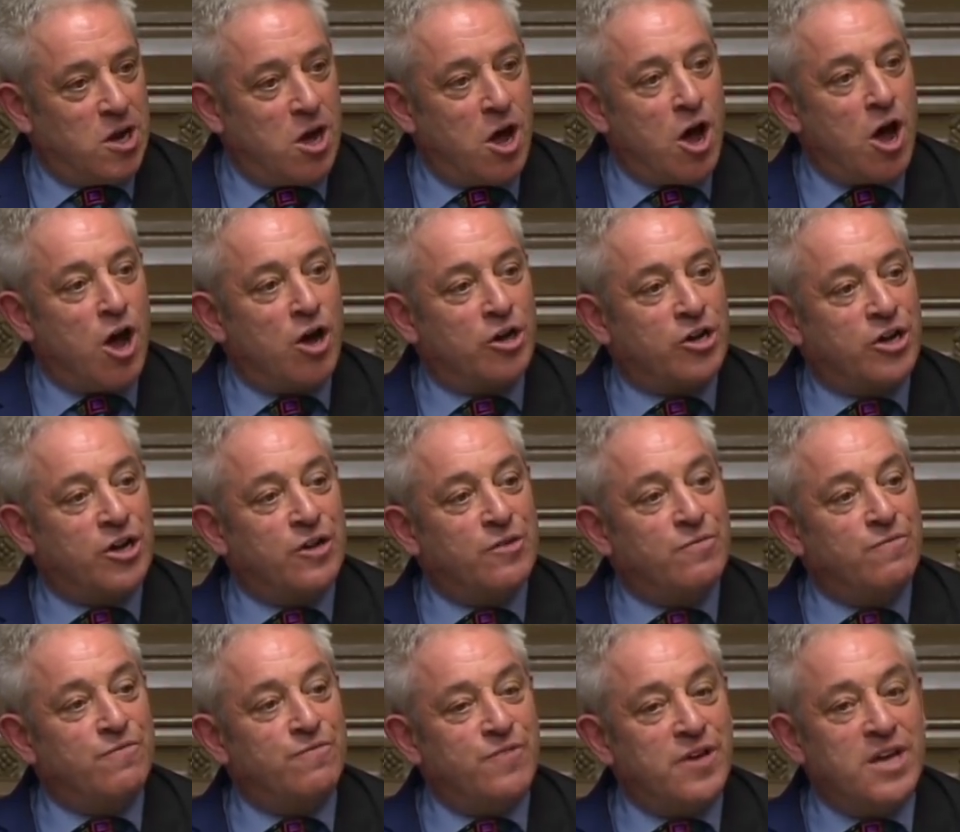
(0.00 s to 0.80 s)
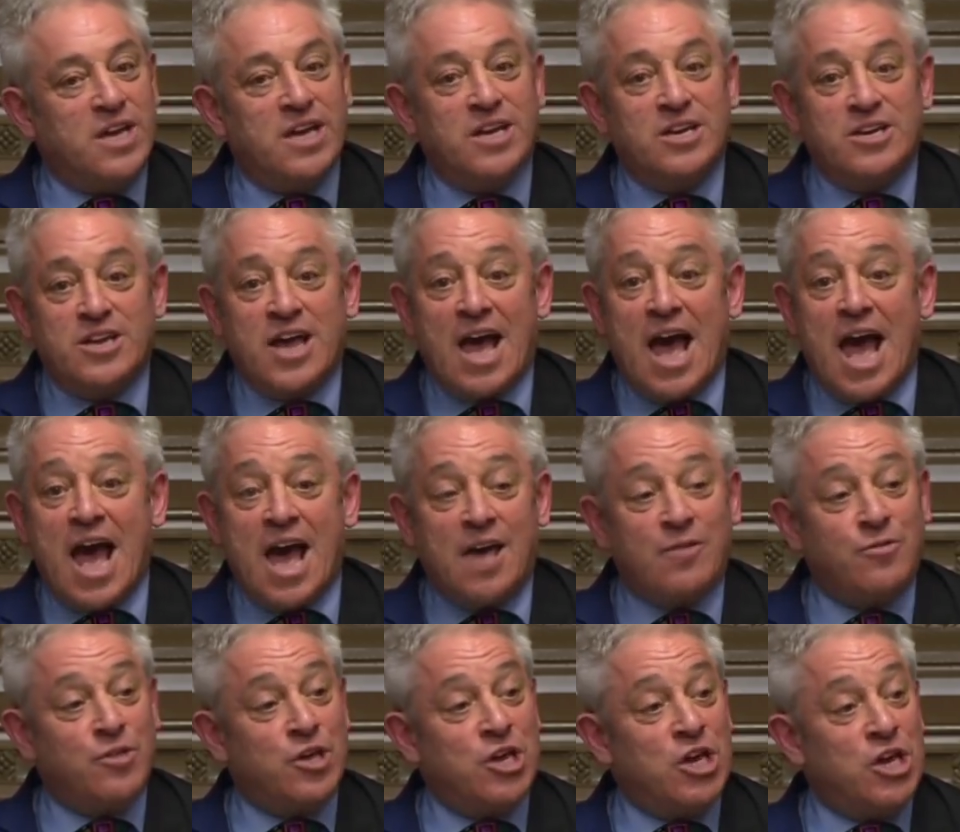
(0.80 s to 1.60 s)
are convened
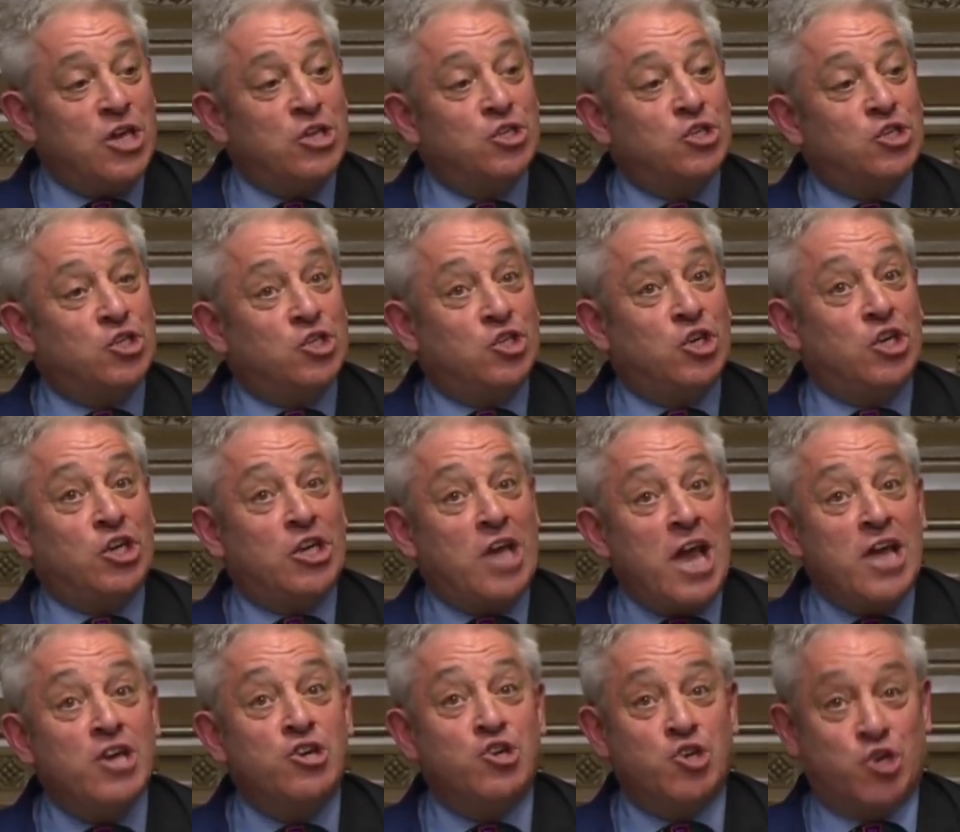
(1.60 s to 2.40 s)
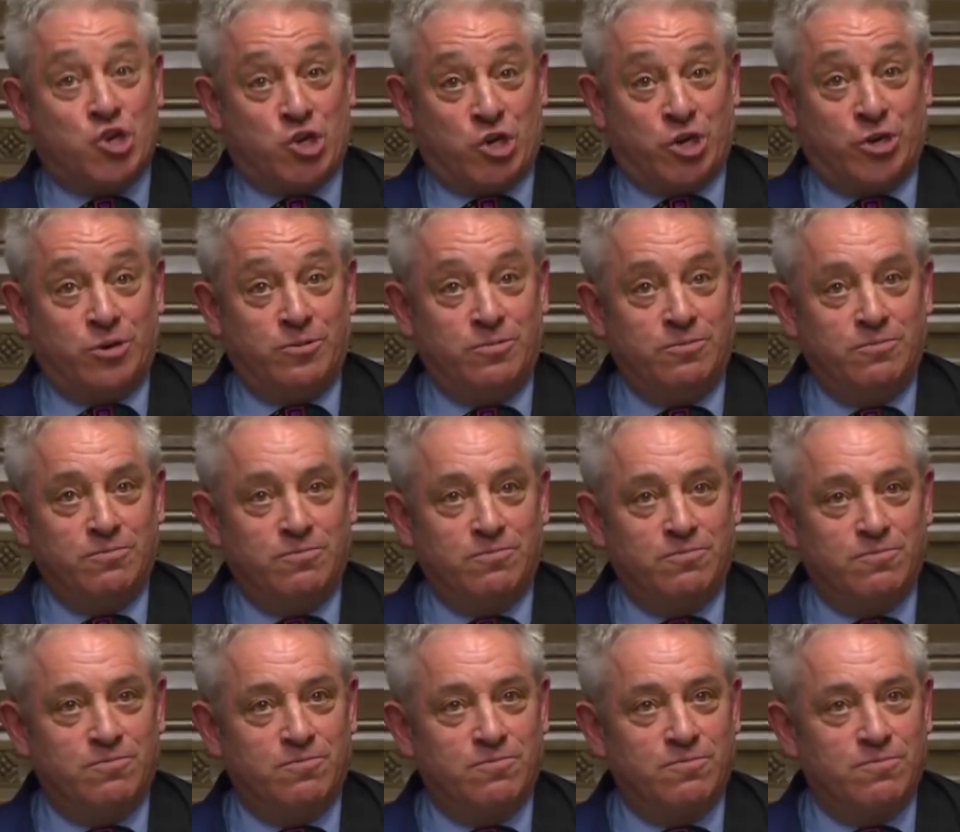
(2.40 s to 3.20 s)
at the instigation
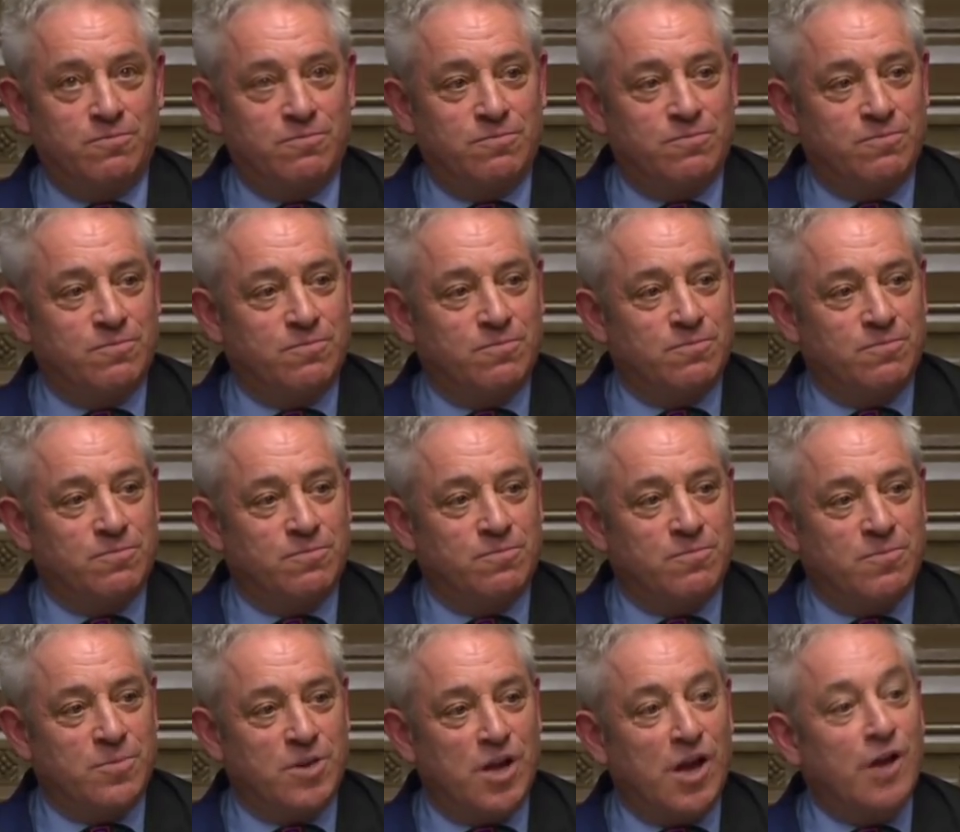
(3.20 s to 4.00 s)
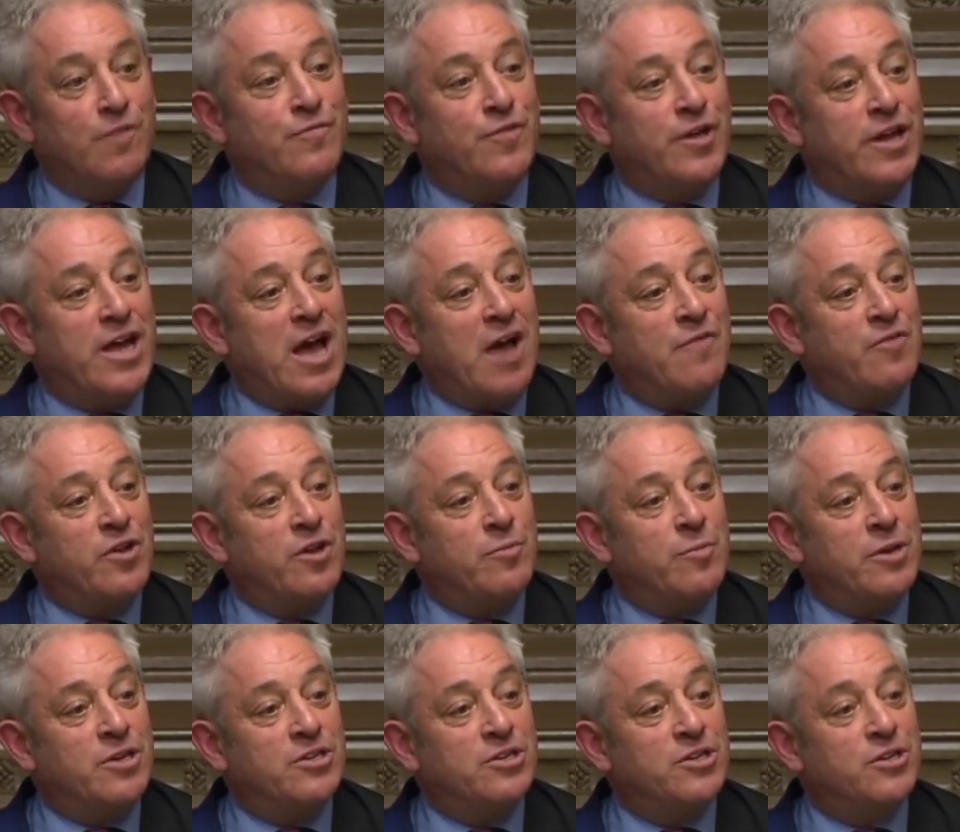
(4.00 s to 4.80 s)
of the
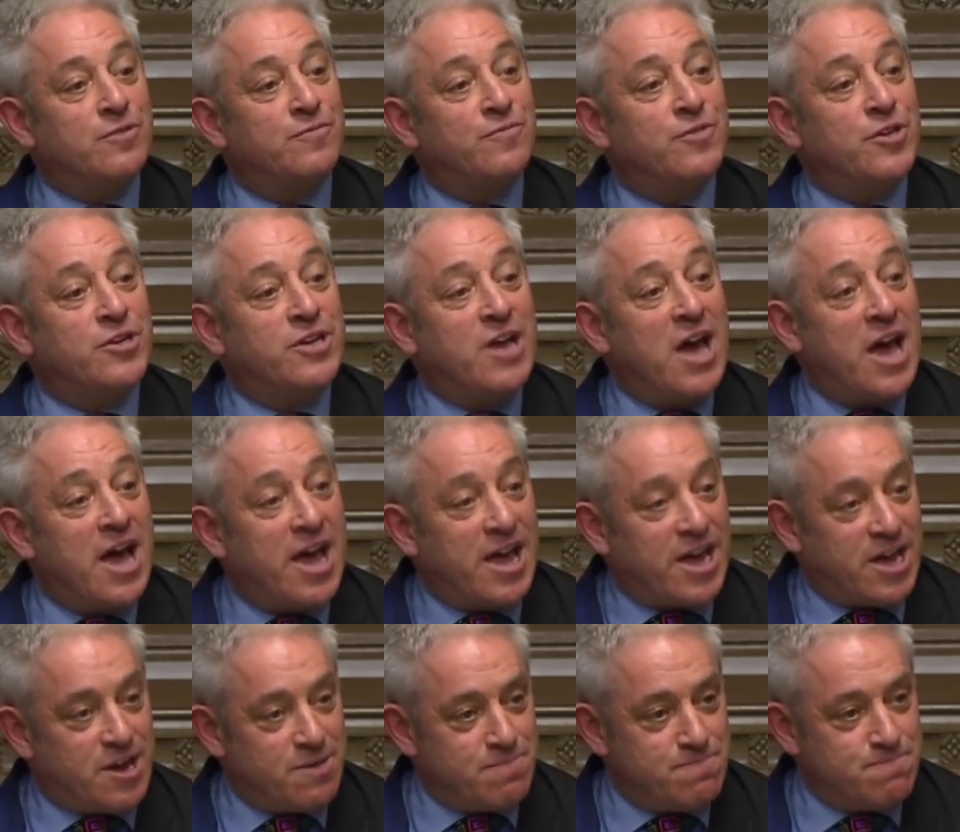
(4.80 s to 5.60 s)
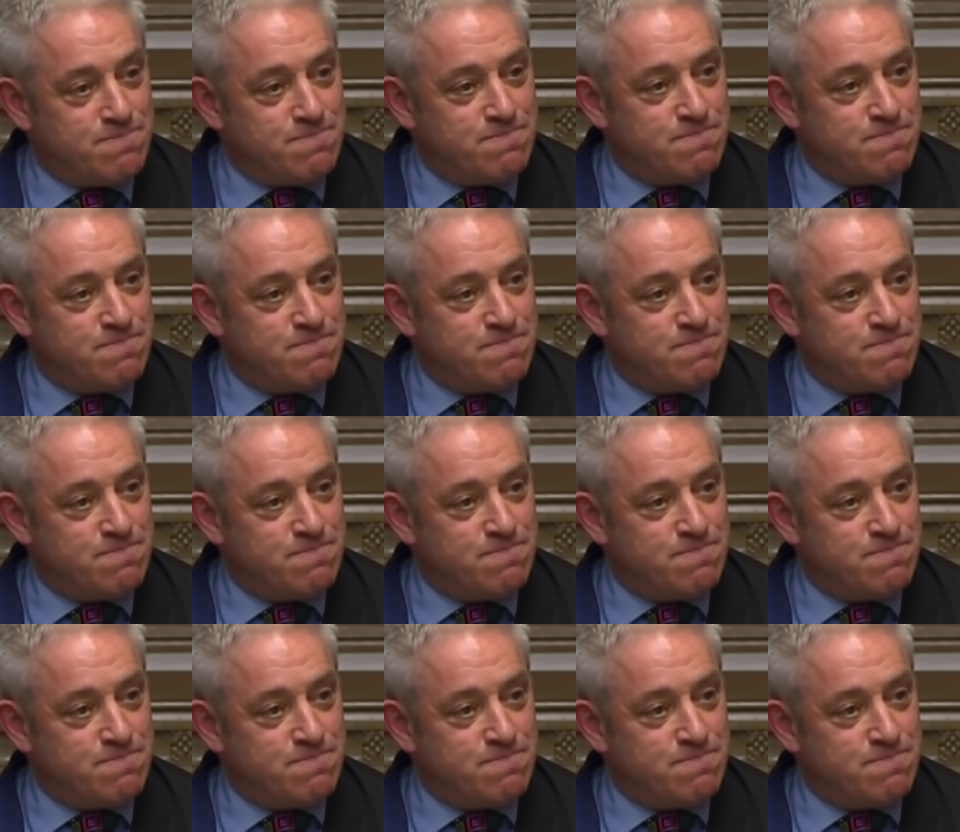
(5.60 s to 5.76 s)
government of the day.